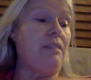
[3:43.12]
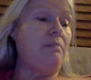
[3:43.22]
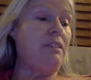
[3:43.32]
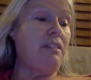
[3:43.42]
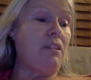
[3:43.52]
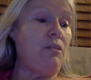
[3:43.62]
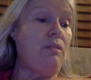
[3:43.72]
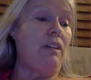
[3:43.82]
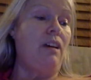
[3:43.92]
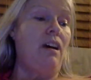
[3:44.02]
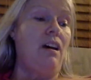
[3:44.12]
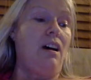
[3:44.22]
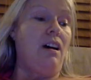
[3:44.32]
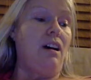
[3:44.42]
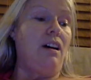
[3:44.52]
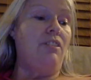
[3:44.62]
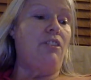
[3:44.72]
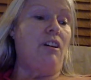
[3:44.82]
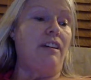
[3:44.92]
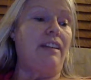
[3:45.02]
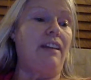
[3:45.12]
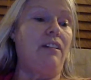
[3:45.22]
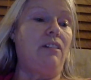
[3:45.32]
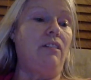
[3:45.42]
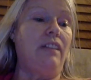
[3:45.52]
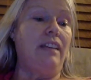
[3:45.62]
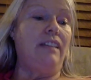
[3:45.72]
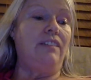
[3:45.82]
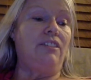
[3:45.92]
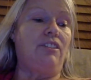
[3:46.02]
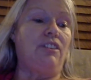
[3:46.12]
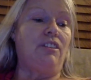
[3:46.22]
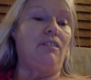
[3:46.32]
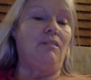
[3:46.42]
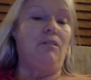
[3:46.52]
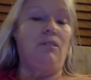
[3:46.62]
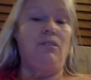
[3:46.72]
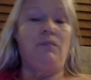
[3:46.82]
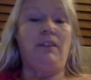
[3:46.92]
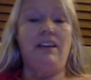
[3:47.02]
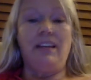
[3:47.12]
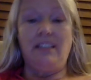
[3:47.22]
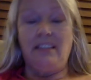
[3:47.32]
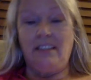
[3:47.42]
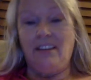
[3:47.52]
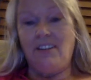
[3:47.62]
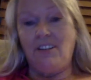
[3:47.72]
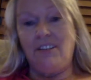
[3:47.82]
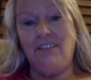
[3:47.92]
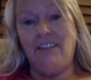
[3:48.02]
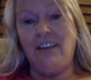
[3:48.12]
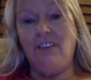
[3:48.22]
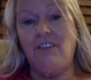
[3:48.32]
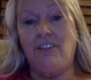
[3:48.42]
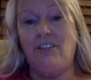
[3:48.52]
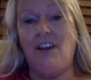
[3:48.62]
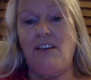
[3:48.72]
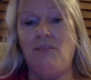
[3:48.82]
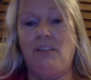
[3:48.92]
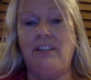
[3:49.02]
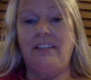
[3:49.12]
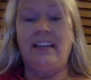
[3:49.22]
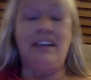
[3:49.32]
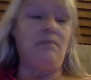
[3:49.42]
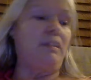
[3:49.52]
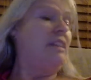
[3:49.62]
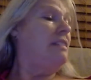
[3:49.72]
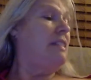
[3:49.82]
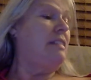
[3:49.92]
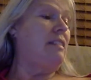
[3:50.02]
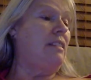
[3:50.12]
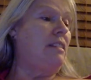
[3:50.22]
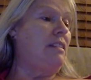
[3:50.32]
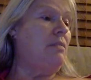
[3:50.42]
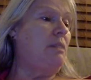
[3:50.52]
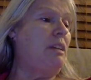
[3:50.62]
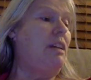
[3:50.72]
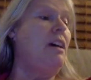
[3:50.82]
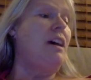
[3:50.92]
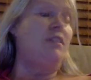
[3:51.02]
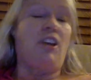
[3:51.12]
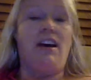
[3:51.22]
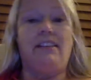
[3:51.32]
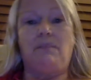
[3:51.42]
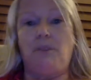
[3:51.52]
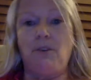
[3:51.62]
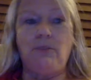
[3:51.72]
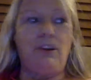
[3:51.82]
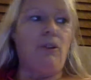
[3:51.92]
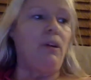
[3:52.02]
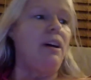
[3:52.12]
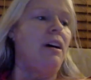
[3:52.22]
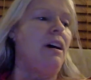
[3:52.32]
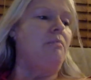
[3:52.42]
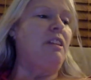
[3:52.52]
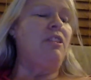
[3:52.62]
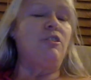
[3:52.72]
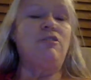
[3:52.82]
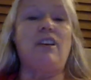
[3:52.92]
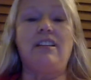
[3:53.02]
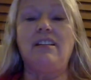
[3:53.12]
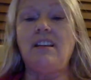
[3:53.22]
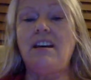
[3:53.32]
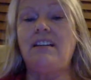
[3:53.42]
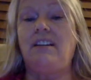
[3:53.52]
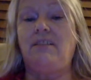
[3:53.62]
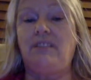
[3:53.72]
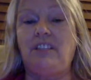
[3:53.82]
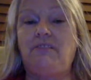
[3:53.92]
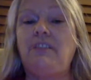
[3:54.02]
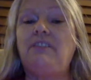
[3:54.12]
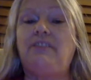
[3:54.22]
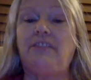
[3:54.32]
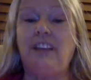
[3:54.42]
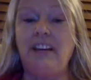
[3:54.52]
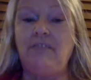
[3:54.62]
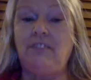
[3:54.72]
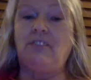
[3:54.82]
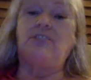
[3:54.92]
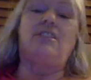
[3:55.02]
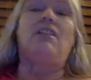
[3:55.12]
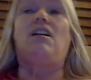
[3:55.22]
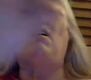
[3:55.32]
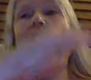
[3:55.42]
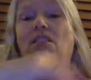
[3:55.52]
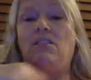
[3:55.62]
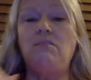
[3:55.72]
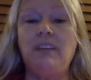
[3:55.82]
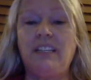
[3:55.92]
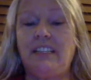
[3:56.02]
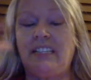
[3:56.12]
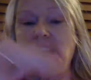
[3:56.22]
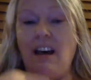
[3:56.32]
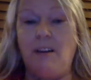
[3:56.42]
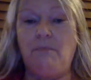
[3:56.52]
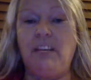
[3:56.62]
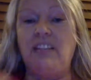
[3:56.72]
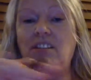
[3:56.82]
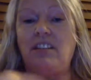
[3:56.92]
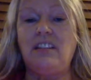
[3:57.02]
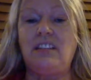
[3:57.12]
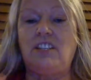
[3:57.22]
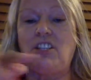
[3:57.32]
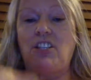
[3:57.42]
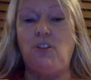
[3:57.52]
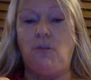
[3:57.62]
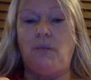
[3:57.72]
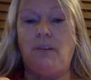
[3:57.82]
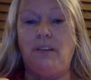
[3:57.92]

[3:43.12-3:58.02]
episode. John Carroll Lynch, who plays a certain character, and I don't want to say it because he's in this one. Chaz Bono. There's a lot of different flavors all mixed up into this soup